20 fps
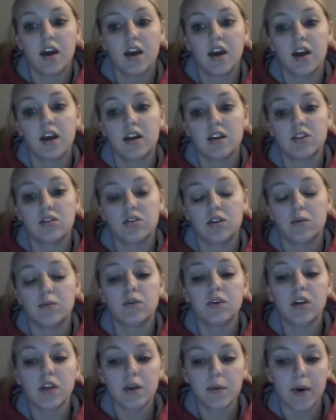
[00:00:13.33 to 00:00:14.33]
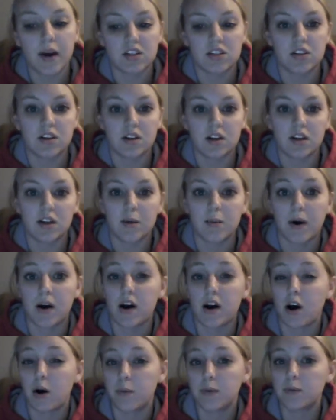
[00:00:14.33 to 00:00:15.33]
And so I'm really passionate
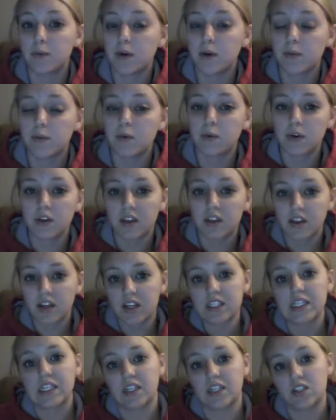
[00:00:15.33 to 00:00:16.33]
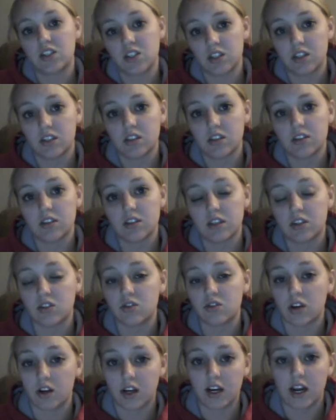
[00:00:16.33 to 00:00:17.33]
about helping people with addictions
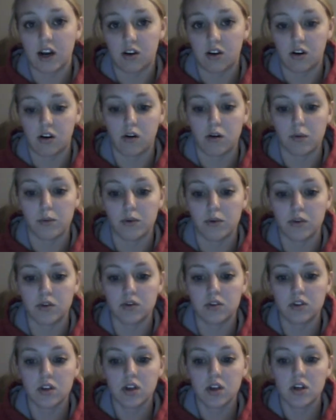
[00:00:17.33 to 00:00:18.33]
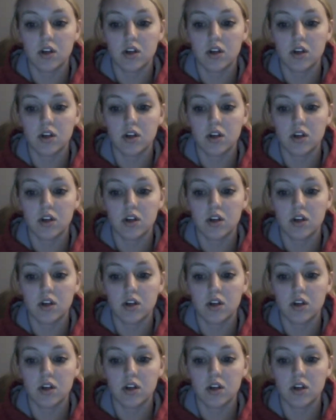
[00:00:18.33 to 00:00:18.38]
like drug and alcohol abuse.